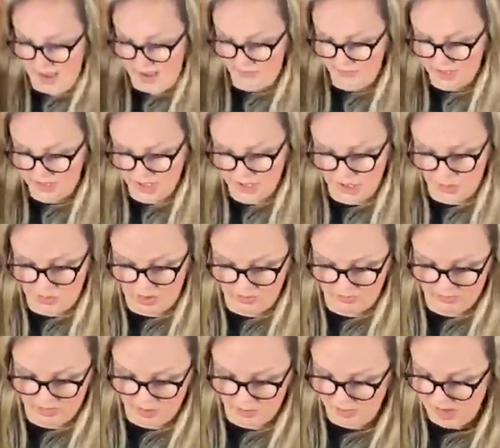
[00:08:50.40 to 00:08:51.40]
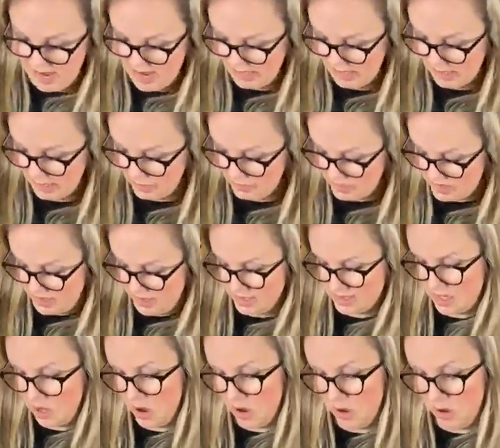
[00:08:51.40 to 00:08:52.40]
have 2 of them. I use
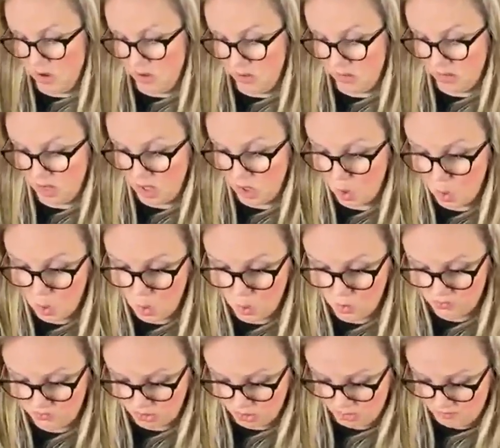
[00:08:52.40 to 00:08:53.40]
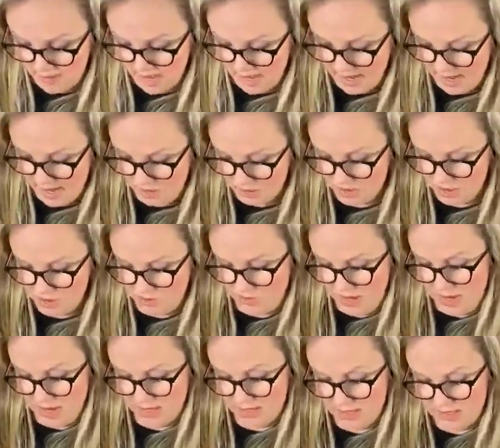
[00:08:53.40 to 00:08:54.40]
these all over my house, you
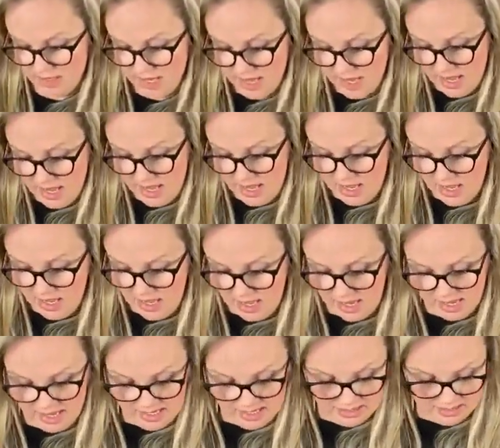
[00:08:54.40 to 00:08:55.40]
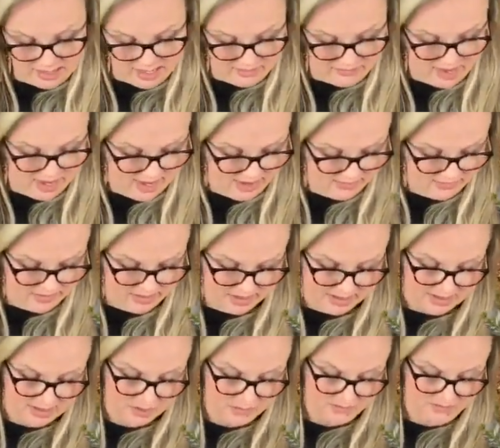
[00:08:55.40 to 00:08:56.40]
guys. And I've had
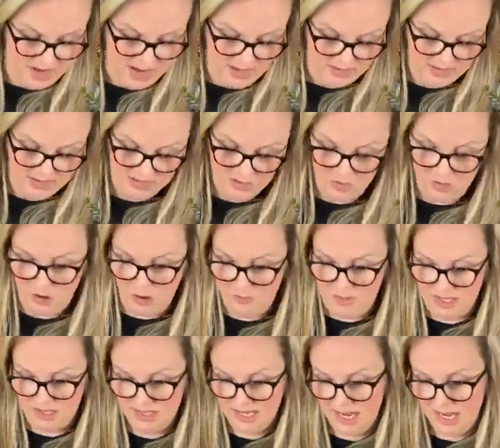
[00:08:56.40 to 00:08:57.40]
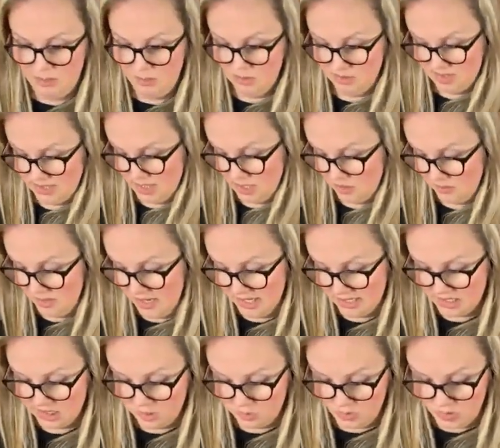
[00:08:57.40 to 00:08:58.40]
this one on my table
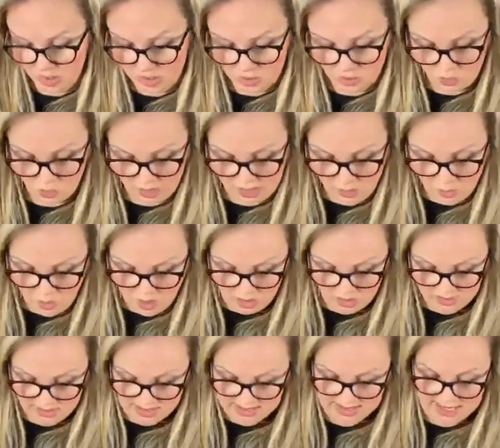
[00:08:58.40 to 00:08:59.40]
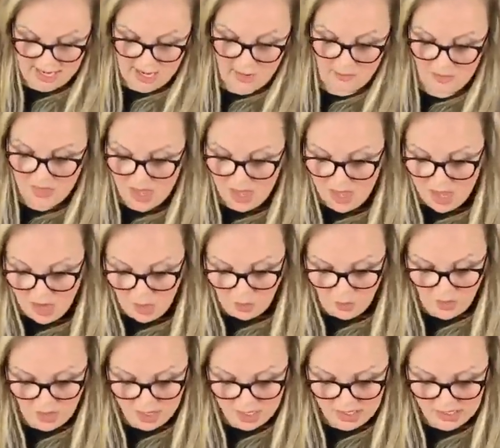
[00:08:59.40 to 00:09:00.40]
centerpiece. So we're going to rework this up.
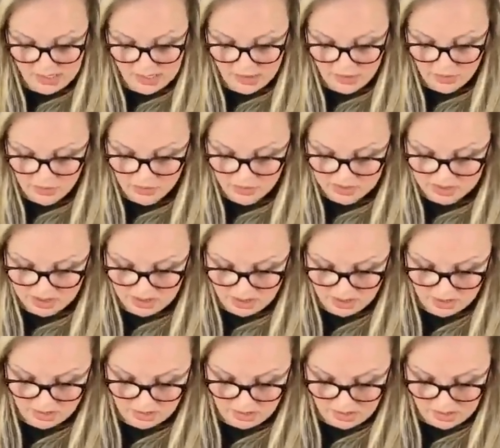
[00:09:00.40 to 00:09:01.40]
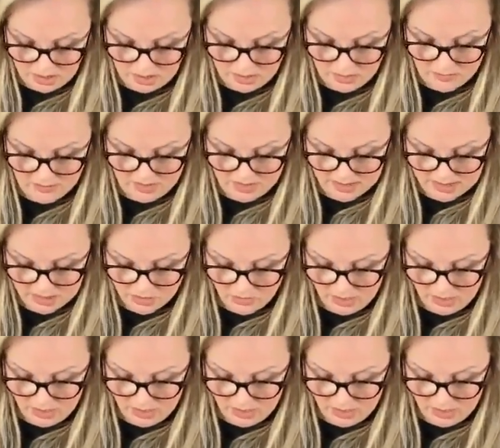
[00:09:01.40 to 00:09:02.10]
We're going to use this